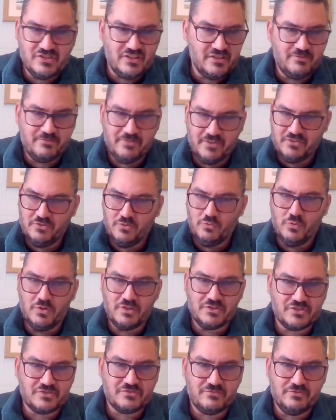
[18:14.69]
any final
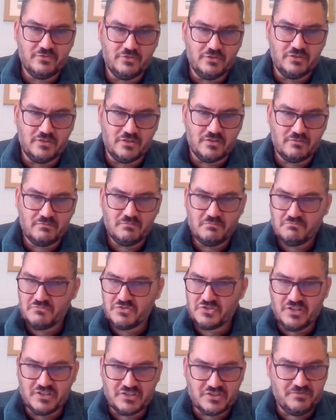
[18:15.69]
words for
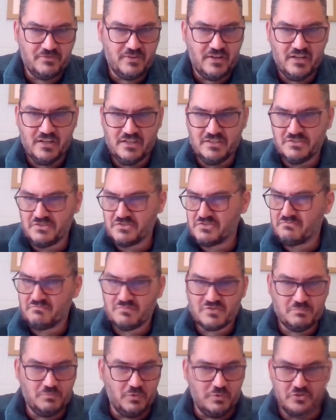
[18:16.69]
Sharks fans,
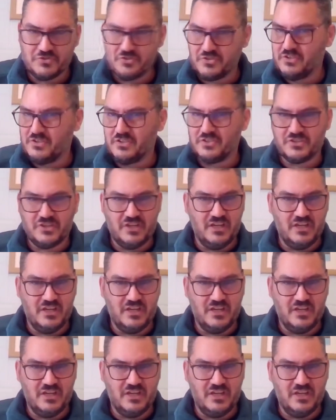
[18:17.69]
sponsors,